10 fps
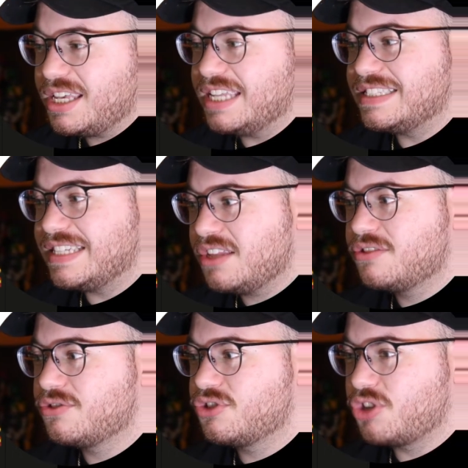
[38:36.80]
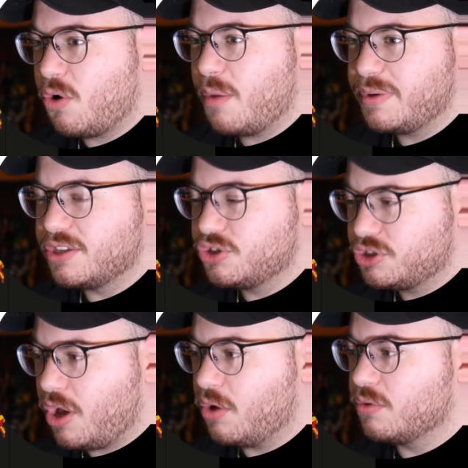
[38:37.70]
it did show up in the
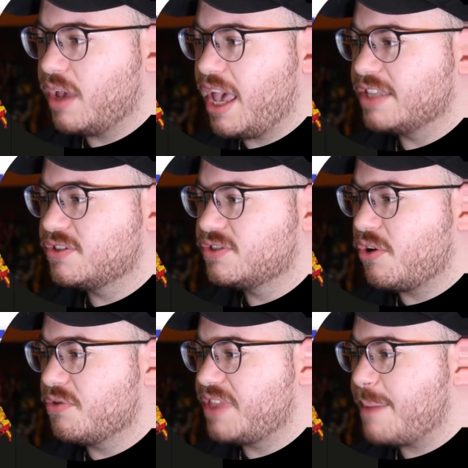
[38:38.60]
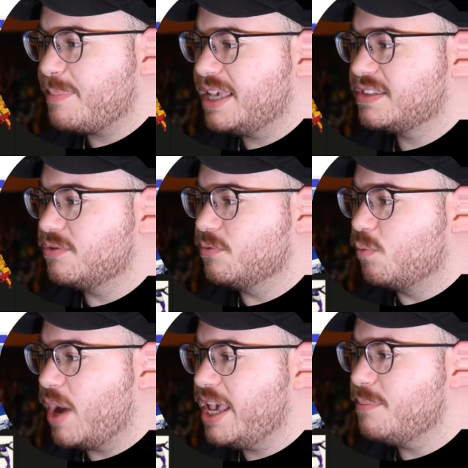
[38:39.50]
show, and so that makes it
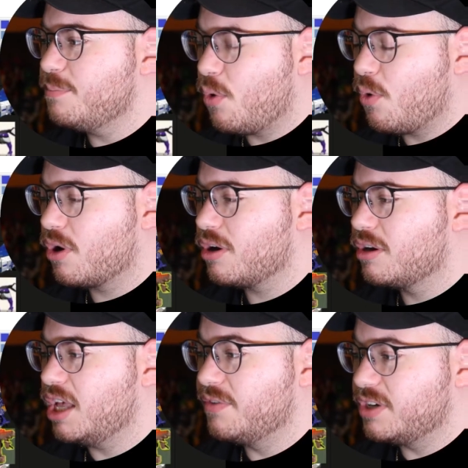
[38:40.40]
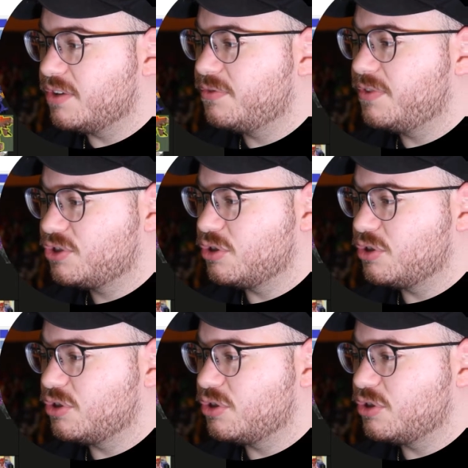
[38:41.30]
way more of an official